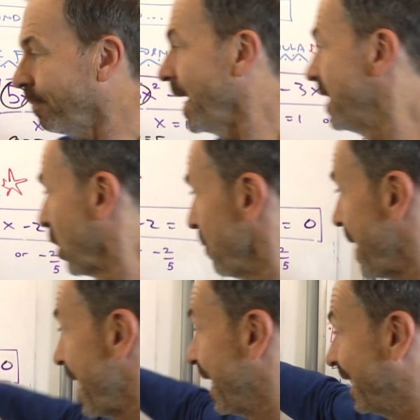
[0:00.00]
it's going to
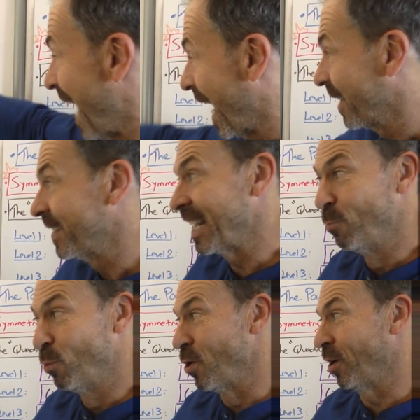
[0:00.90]
be exactly the
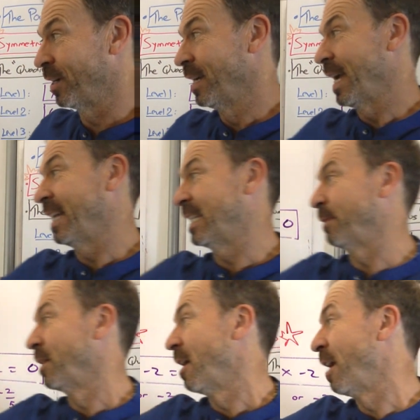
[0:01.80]
same work,
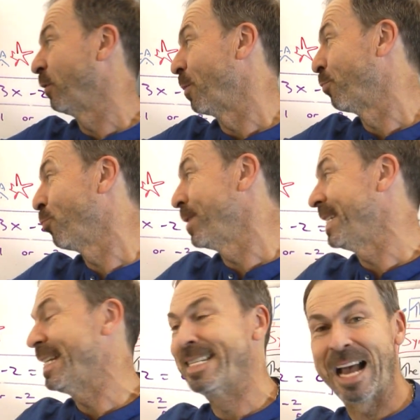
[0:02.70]
except I've got
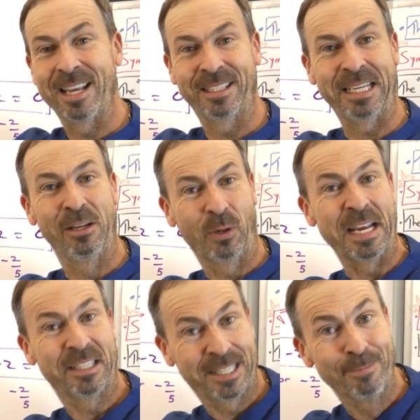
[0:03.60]
pretty nasty
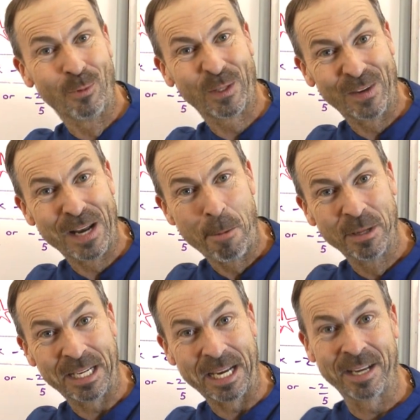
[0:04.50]
looking symbols for
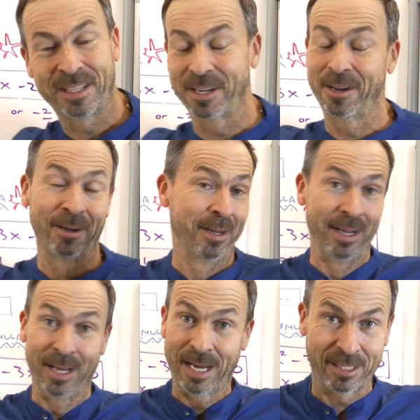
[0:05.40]
numbers here, so
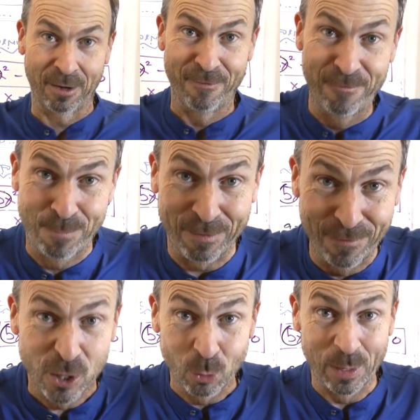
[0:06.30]
it's going to be
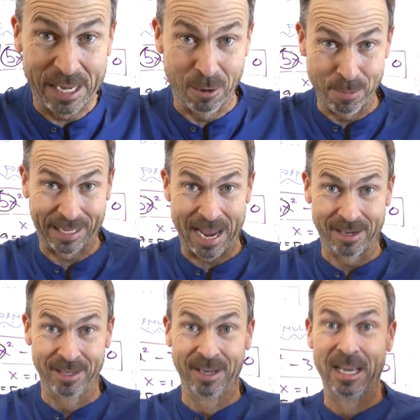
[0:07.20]
visually
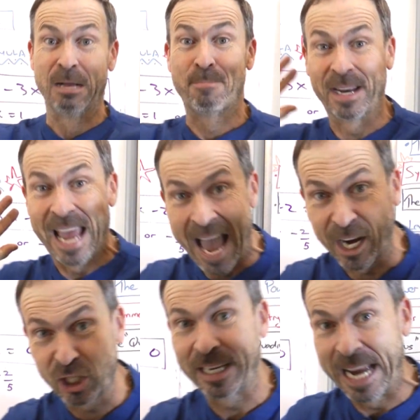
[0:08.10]
complicated, but
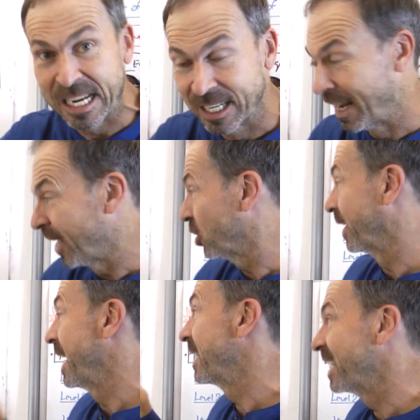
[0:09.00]
actually
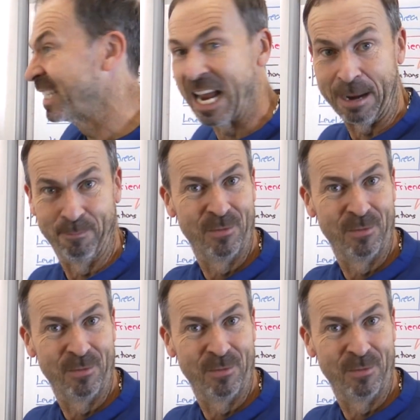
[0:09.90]
intellectually it's the same,